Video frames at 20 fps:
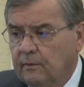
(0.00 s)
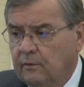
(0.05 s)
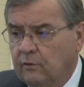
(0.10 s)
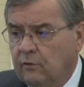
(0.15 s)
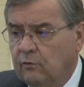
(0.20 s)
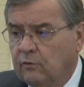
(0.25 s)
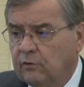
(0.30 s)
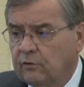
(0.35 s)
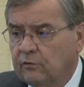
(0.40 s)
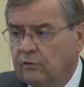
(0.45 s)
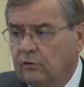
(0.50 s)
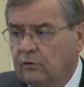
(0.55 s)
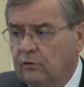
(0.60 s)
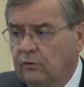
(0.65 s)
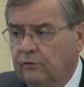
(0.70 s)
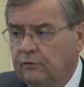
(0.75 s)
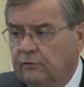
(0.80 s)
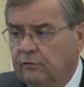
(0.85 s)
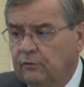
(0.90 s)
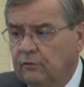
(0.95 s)
who were
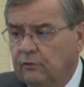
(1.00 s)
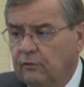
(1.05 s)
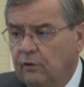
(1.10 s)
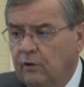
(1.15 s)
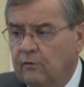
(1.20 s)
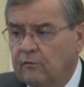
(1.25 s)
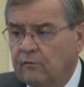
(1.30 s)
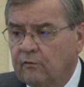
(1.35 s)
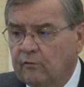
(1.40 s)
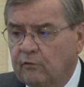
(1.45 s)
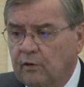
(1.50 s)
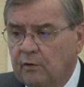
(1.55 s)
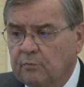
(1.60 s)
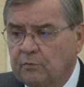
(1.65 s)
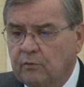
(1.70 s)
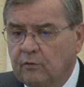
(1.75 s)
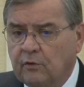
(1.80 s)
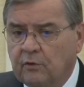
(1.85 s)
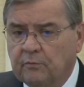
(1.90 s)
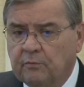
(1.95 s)
told to
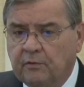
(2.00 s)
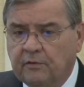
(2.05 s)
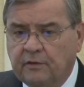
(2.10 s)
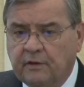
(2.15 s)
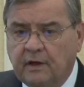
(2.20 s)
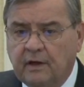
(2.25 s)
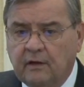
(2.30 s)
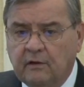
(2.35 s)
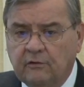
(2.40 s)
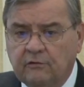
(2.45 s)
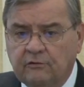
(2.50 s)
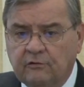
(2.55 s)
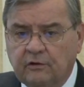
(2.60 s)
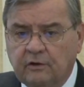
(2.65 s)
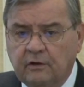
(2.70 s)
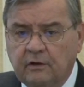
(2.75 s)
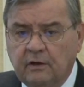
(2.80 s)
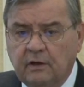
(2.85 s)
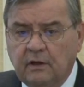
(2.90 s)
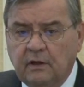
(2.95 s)
overreport
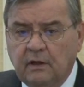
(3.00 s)
pathology.